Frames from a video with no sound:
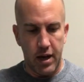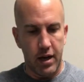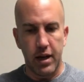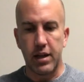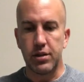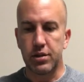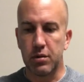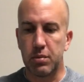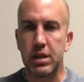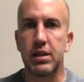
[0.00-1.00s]
And you
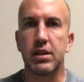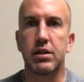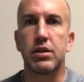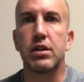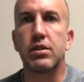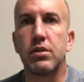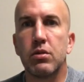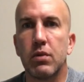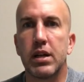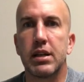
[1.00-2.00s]
should be good as
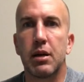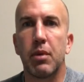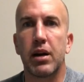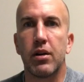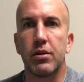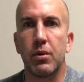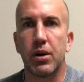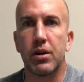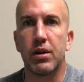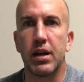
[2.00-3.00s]
new, ready to get back on the
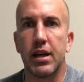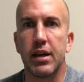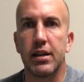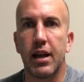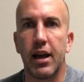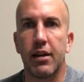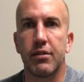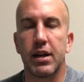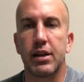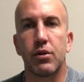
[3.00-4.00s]
water and
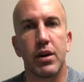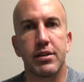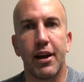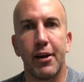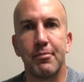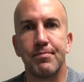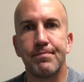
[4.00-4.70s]
have a great time.